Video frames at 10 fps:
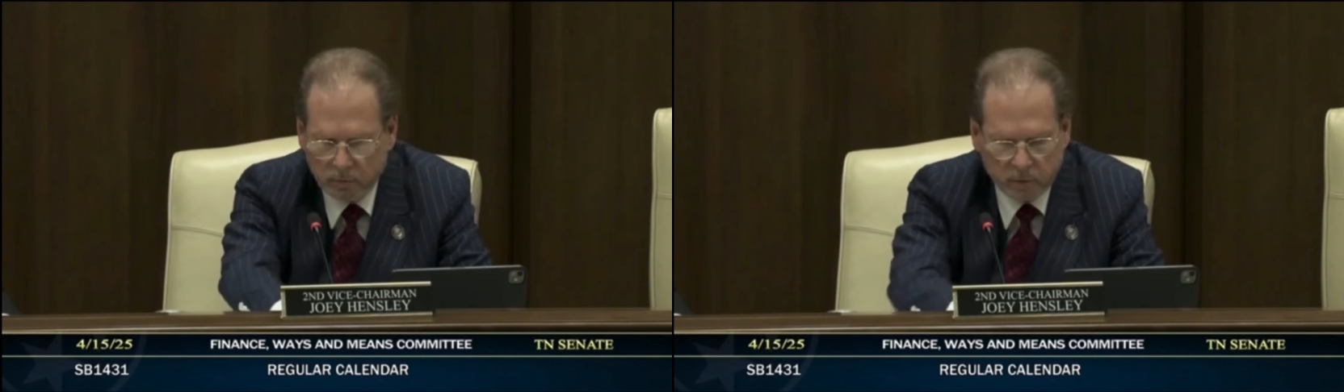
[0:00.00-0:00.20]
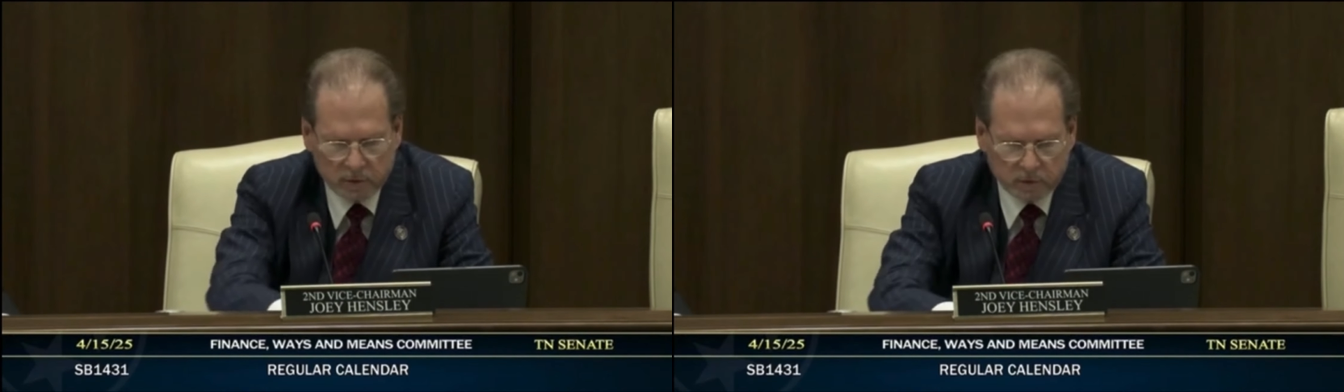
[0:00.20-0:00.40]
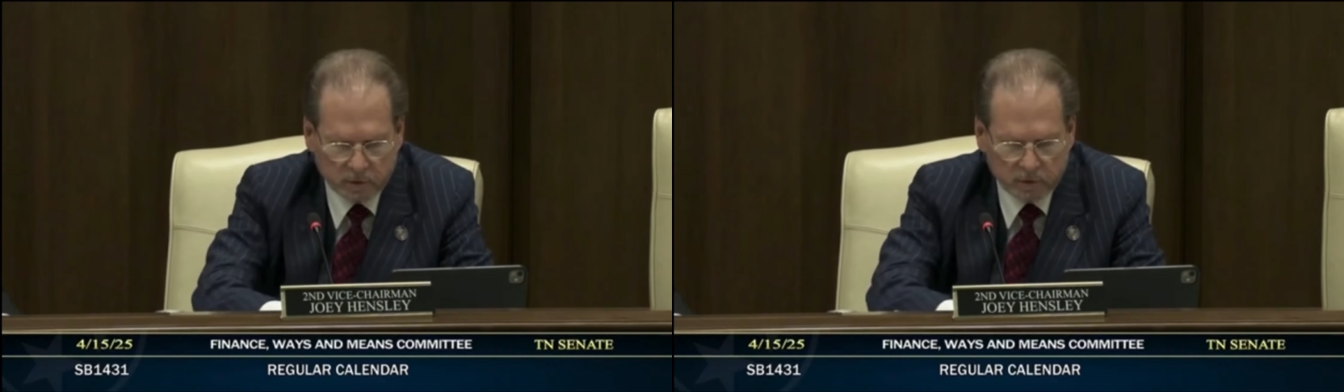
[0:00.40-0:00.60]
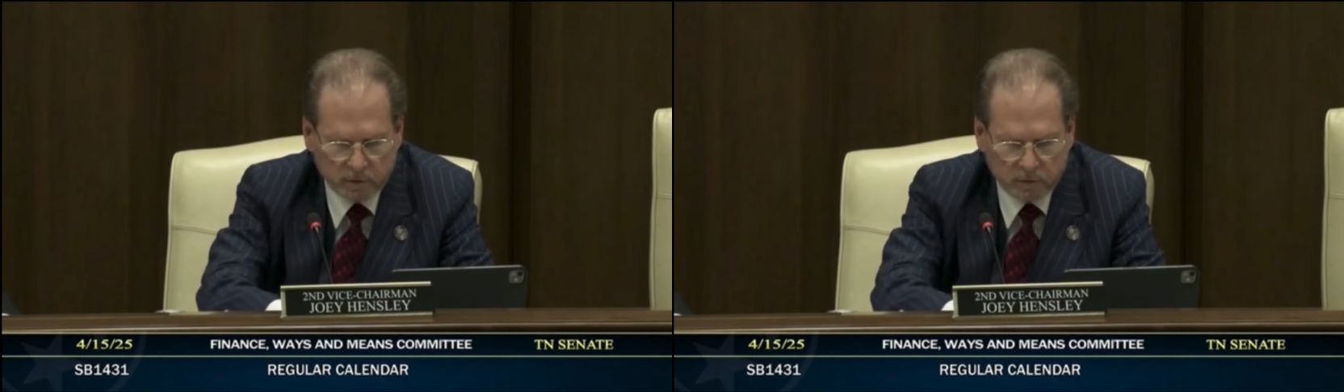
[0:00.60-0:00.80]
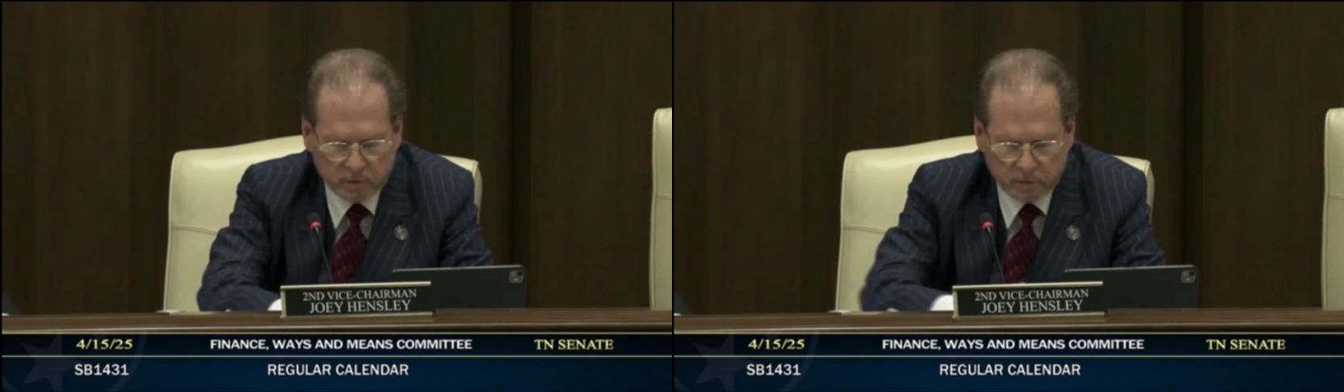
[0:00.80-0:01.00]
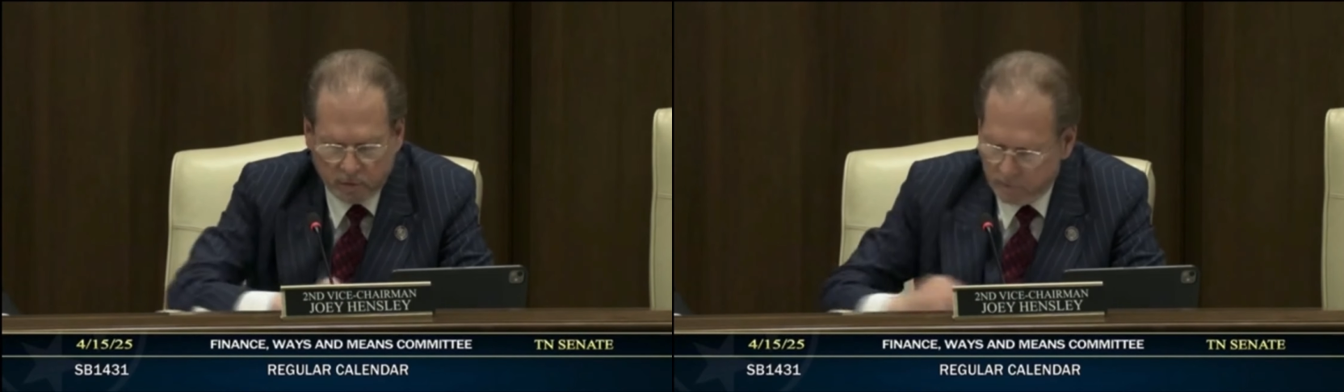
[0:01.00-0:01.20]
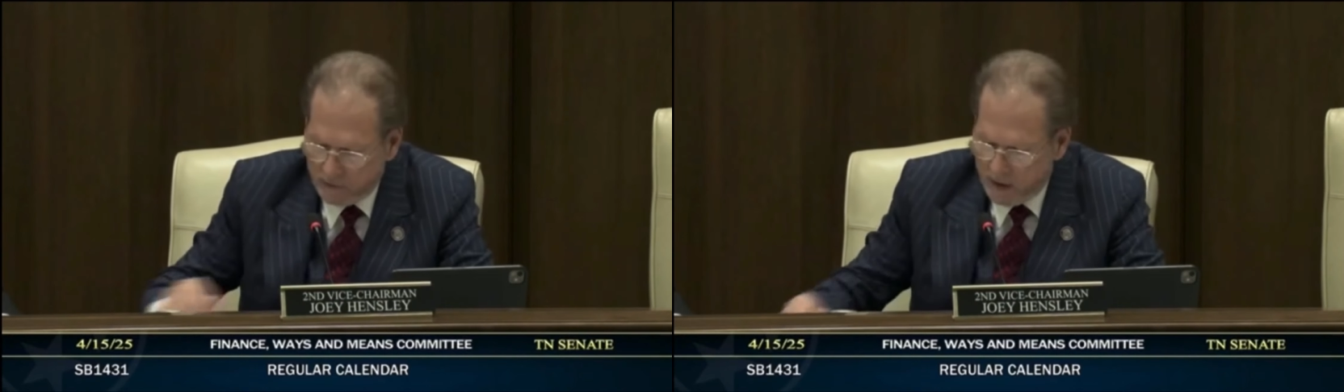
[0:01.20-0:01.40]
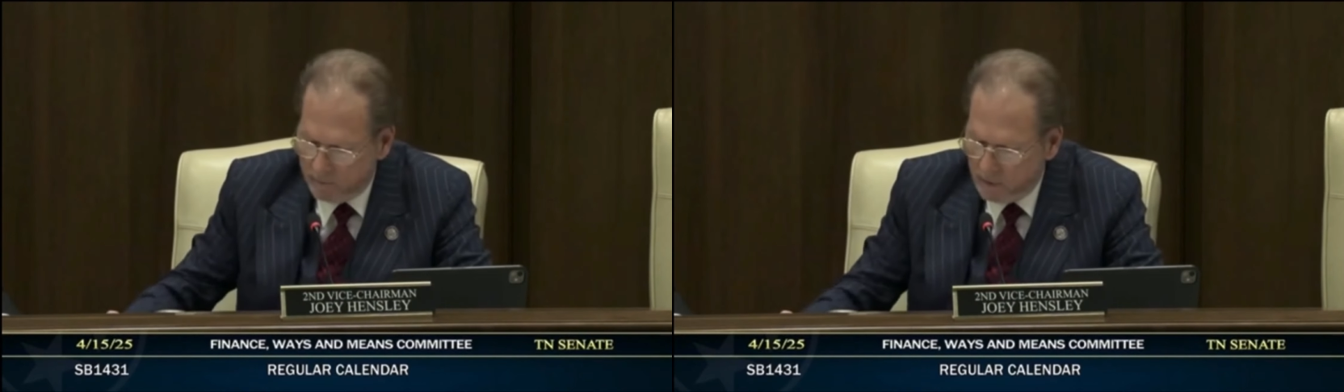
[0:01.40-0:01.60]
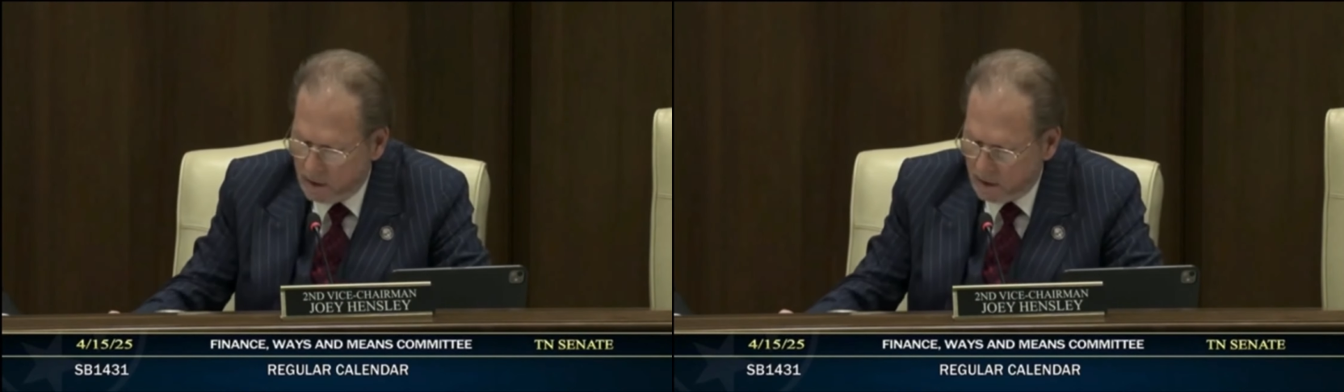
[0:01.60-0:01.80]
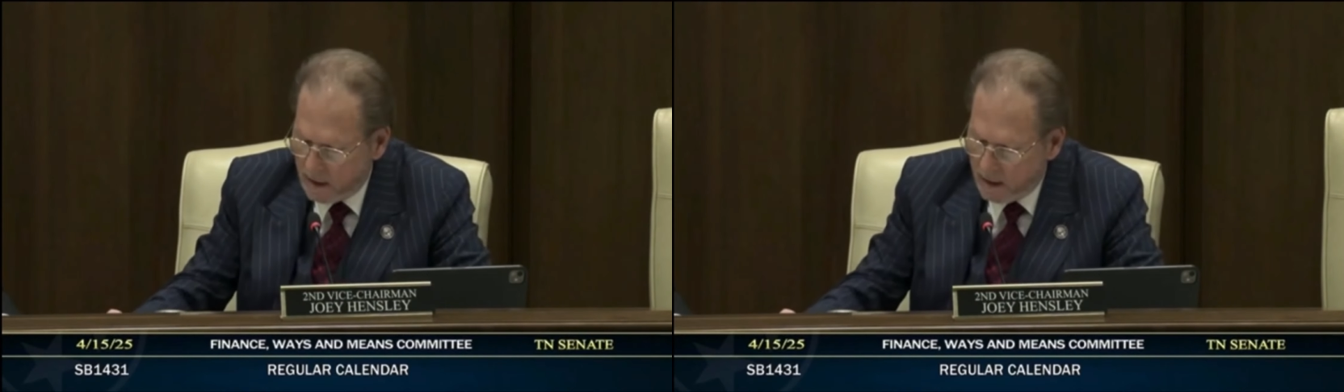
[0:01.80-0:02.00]
We took 35
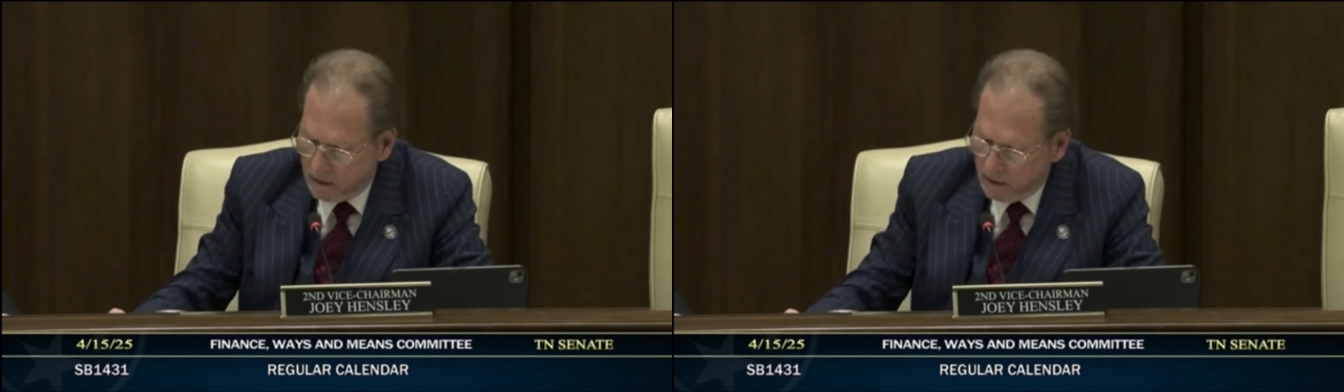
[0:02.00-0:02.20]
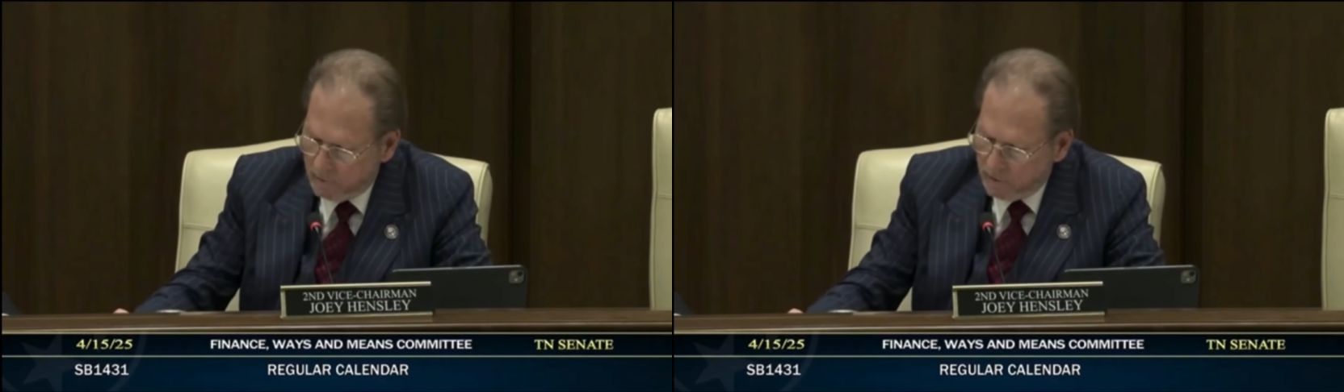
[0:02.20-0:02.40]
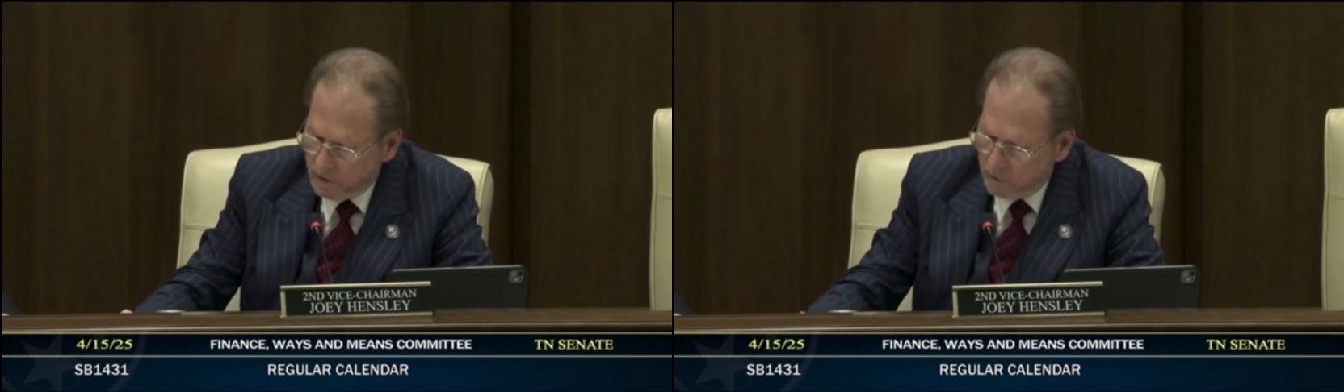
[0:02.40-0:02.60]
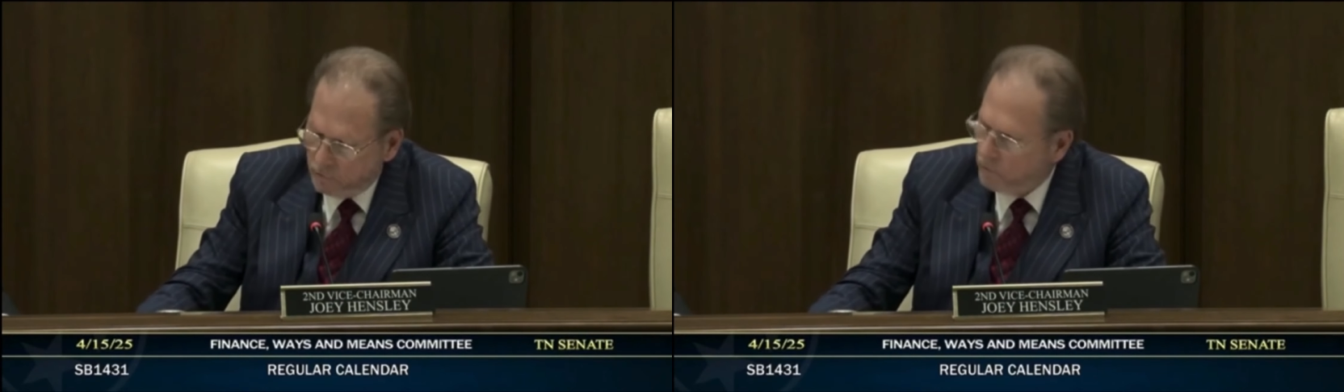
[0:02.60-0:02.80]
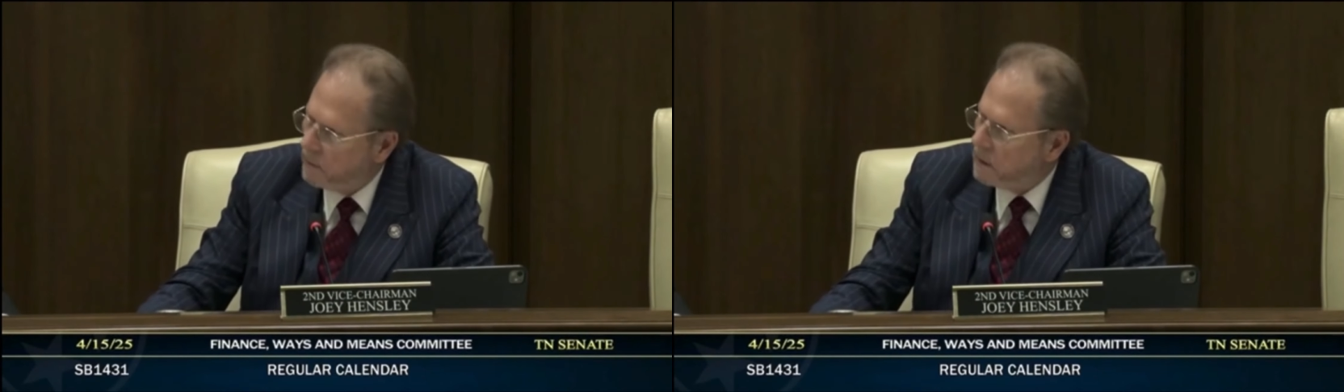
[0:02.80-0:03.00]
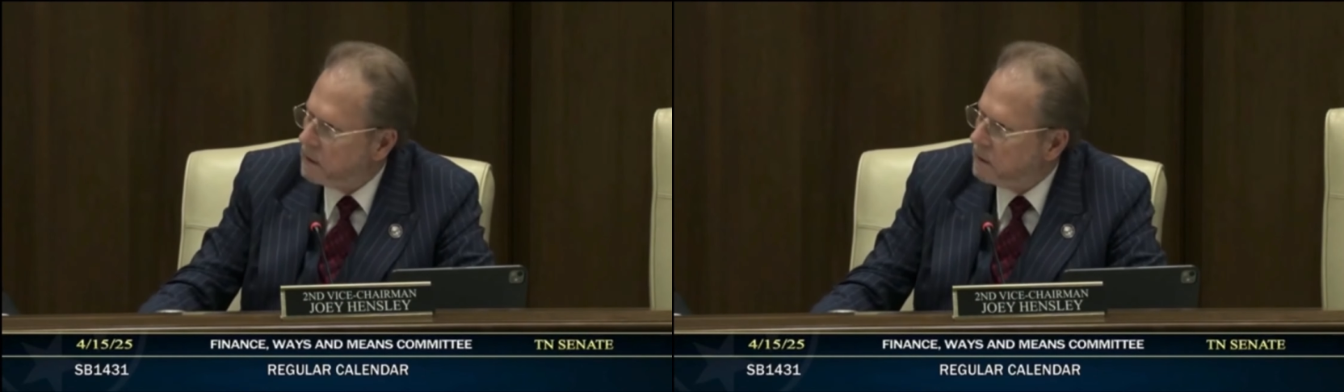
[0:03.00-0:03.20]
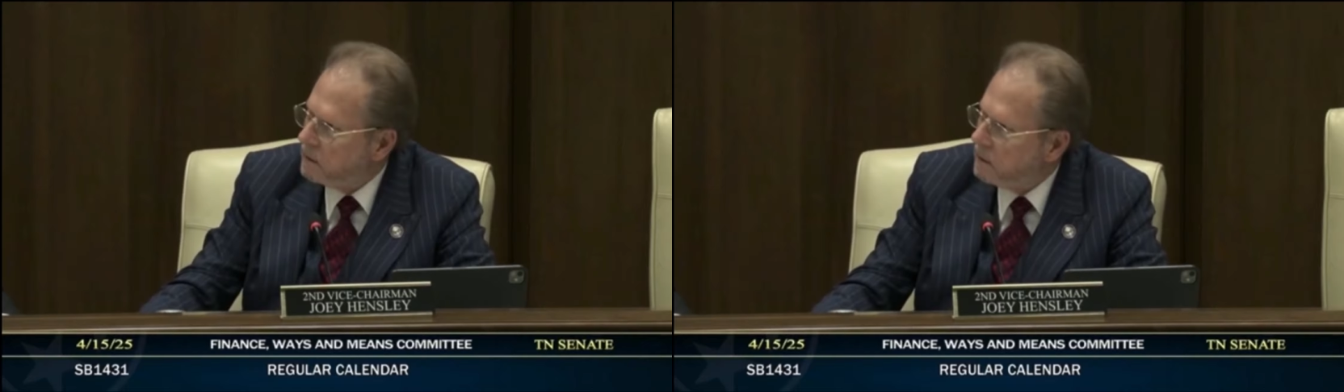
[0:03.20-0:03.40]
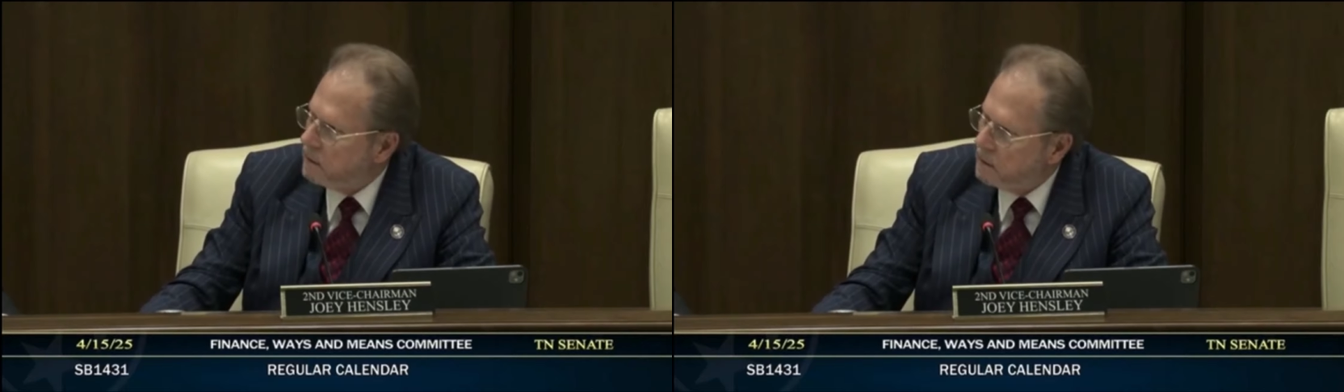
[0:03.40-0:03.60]
million out of the 100 million.